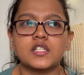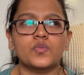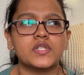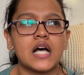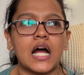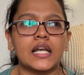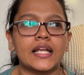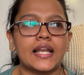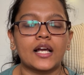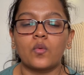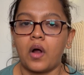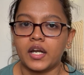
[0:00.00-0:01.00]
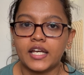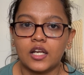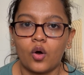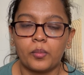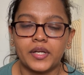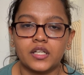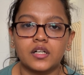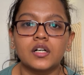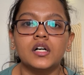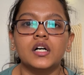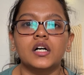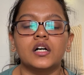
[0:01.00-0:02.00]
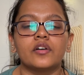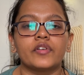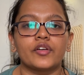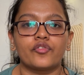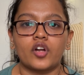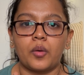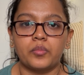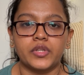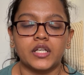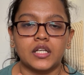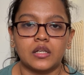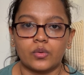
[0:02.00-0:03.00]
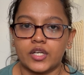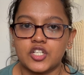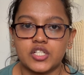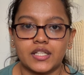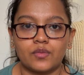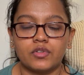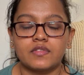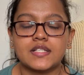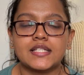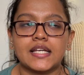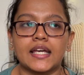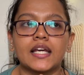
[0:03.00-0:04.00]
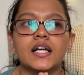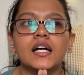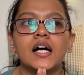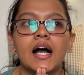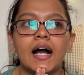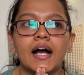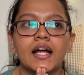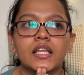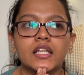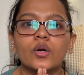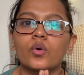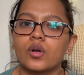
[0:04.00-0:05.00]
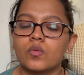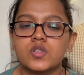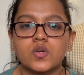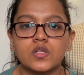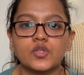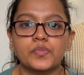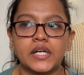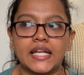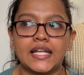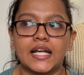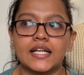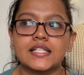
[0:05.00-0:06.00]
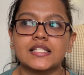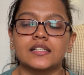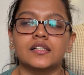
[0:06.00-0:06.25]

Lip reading: It was hardly like 1 kilometer away from the location that we were staying, and the hotel was also pretty nice.